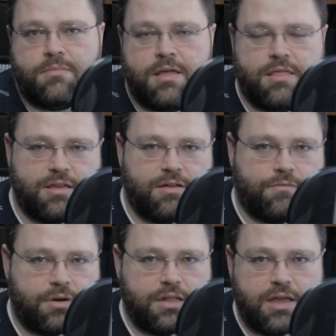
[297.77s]
that
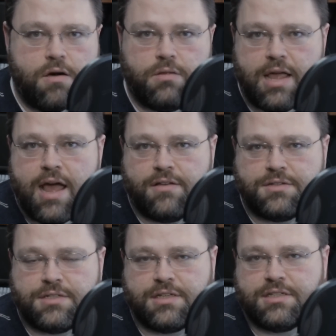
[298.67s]
really only has
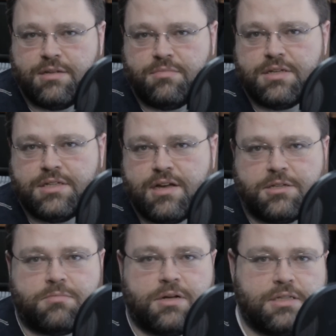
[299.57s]
16 PCI
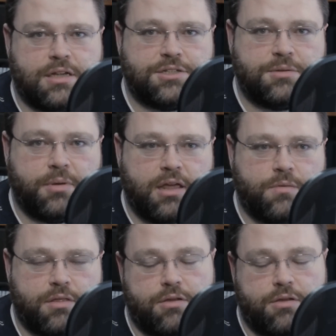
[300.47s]
Express lanes to begin with.